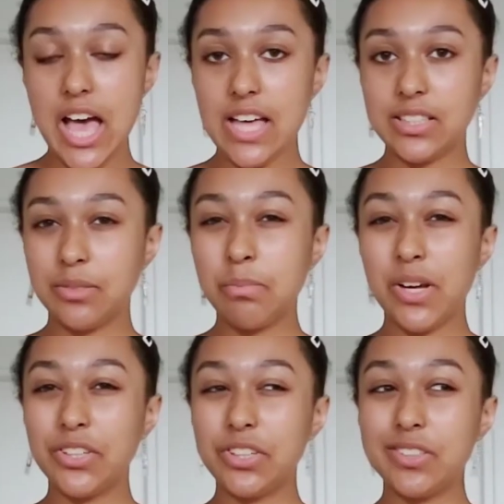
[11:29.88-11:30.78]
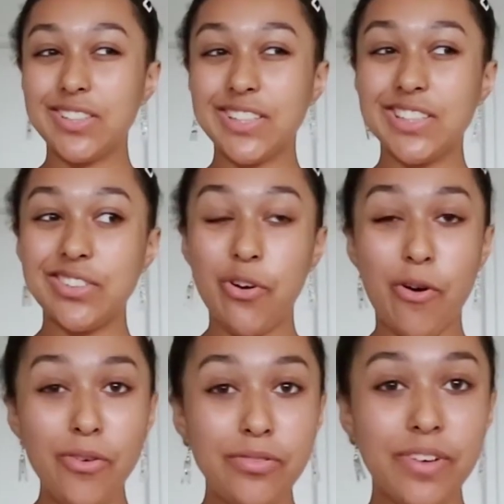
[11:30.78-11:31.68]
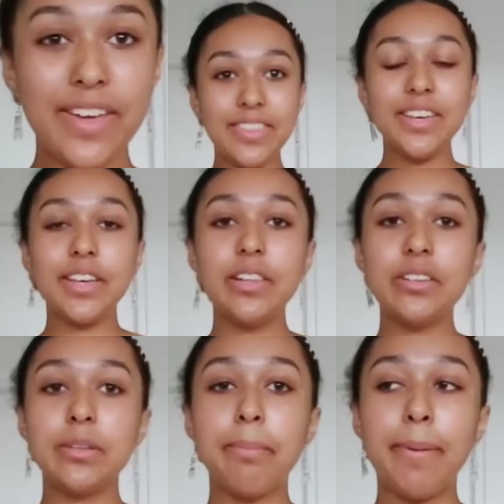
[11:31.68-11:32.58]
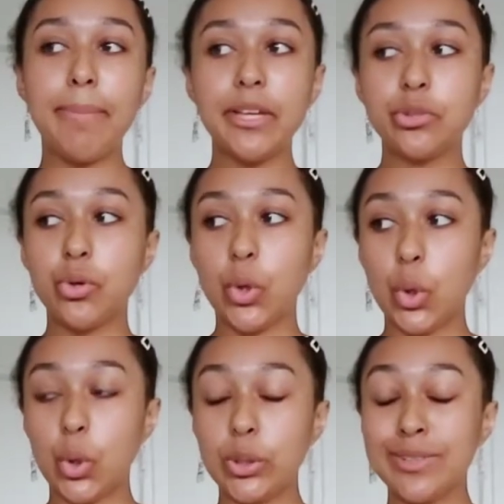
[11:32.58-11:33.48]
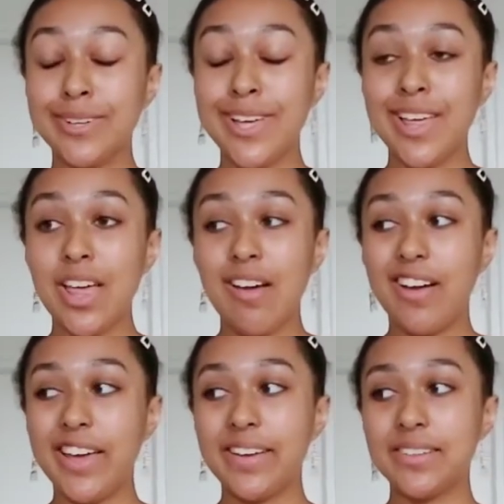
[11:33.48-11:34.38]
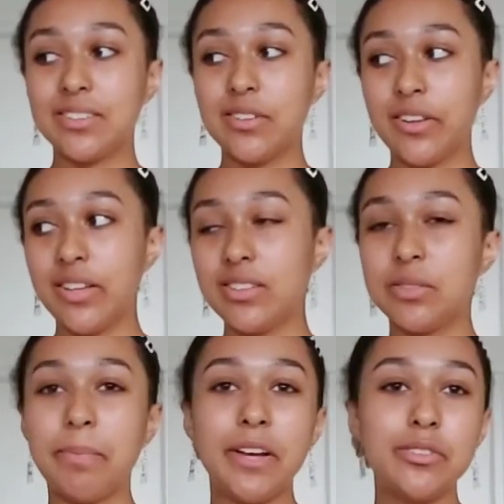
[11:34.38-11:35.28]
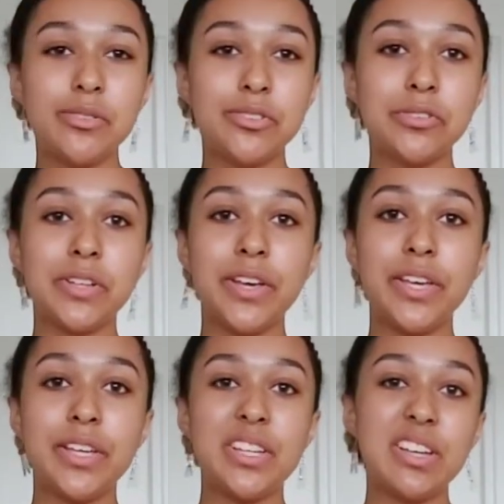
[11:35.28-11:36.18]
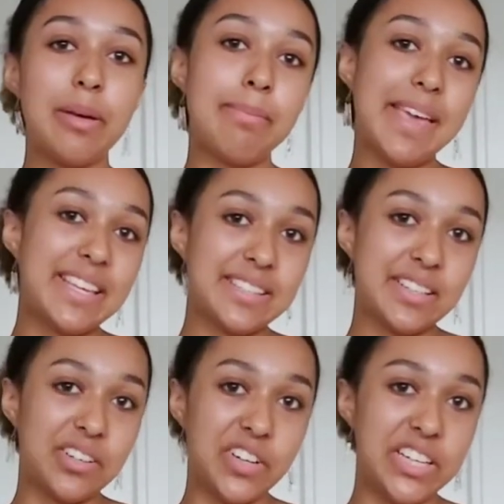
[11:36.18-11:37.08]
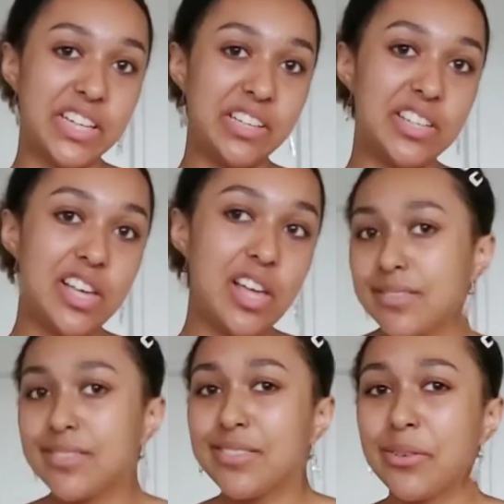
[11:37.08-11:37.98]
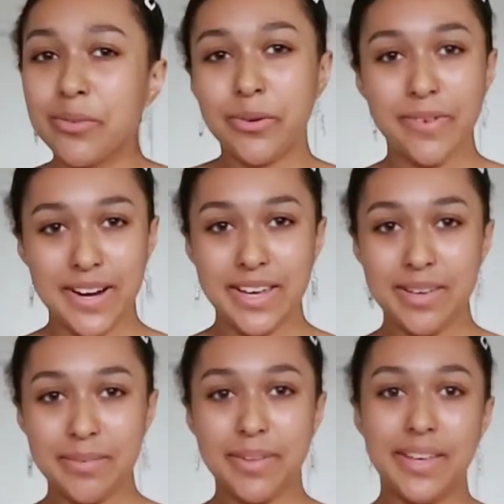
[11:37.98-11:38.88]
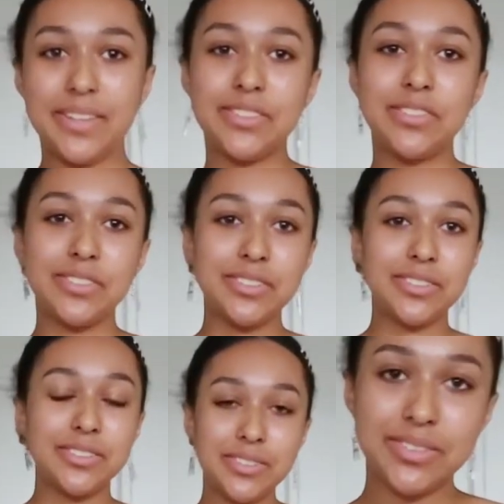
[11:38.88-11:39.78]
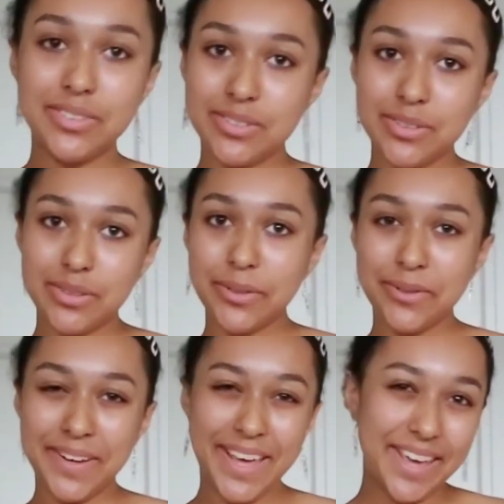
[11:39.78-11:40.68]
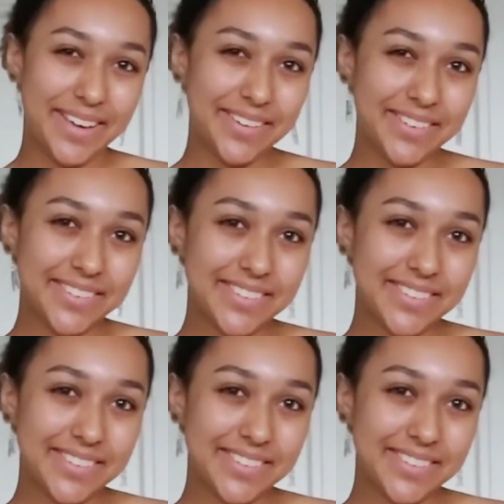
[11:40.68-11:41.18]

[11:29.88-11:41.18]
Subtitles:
as much as I did off. I think it looks a bit better on. It's nothing special, it's just like a basic really. Not great, it's just okay.